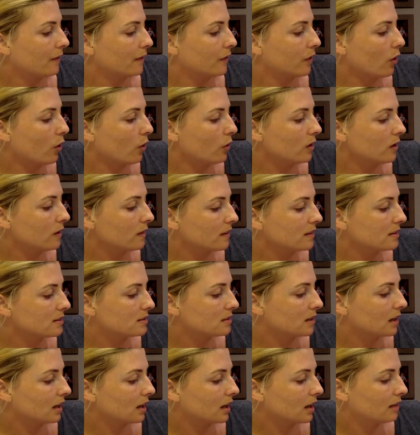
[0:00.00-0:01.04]
The only thing that's
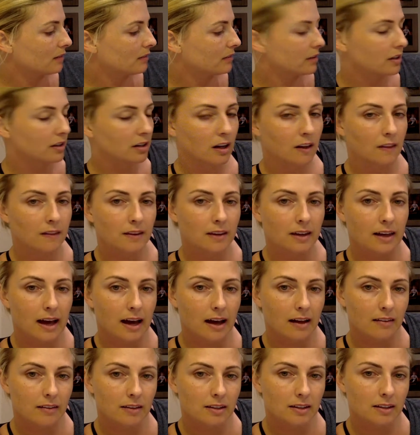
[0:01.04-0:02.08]
not covered on the
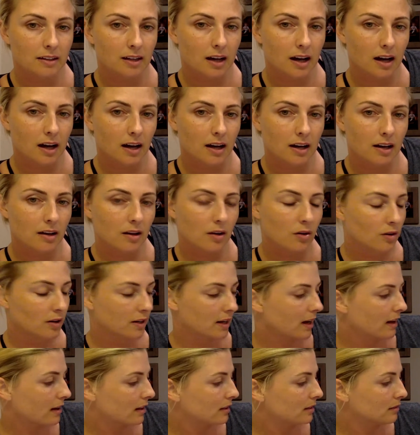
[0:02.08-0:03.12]
gallon guy or
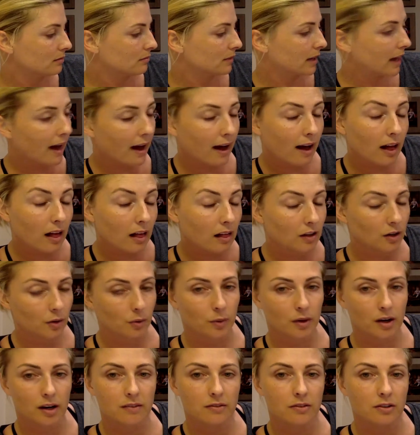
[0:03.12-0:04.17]
gallon gal or
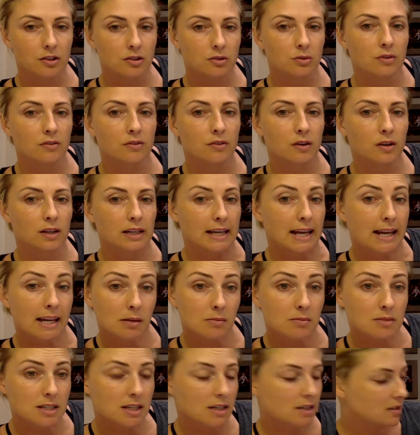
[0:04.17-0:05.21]
whatever you have
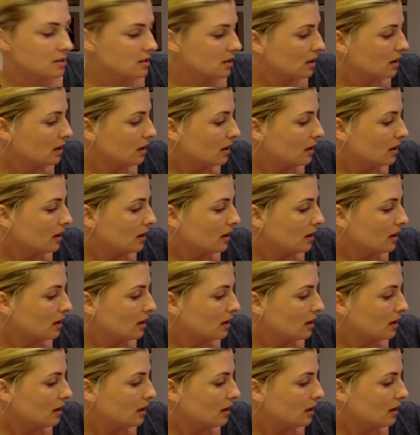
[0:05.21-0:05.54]
named it,